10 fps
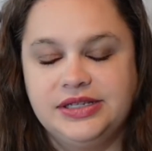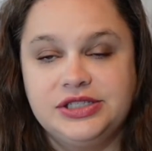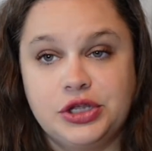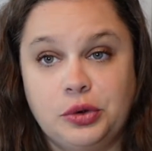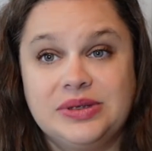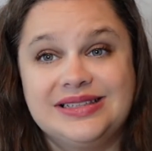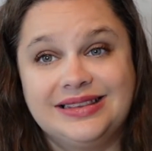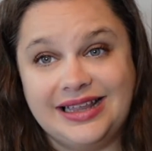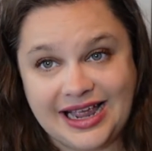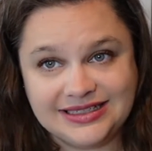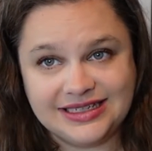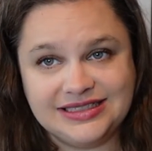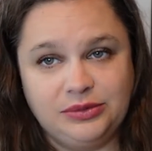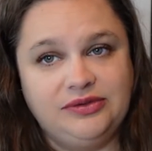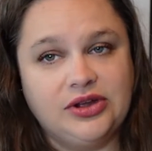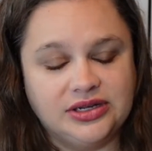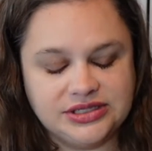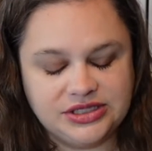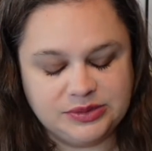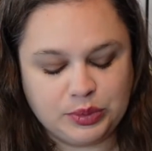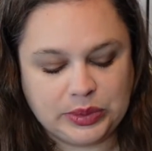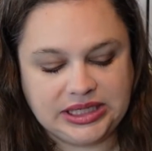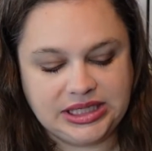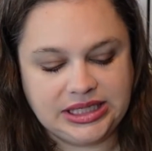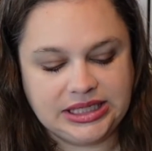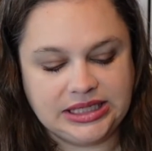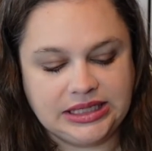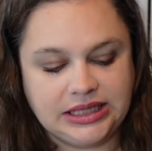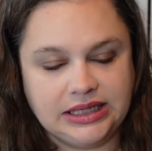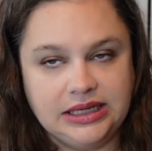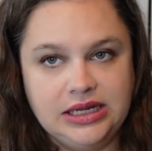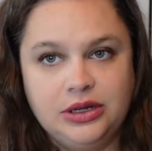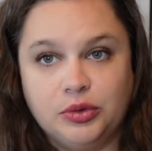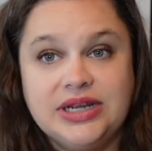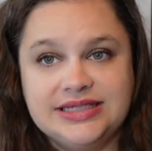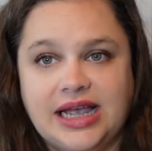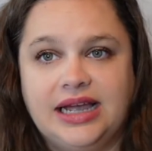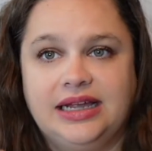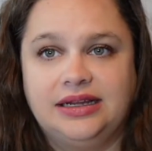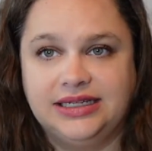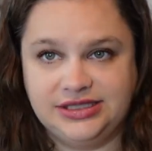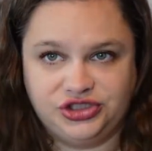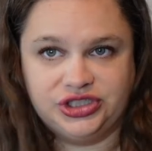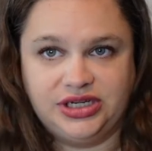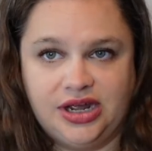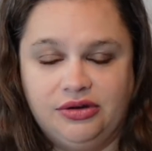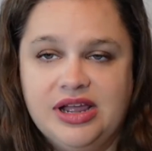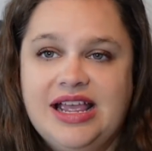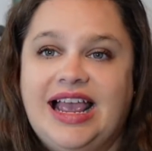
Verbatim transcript: So as I said, we've gotten to this point in where he's at addition now,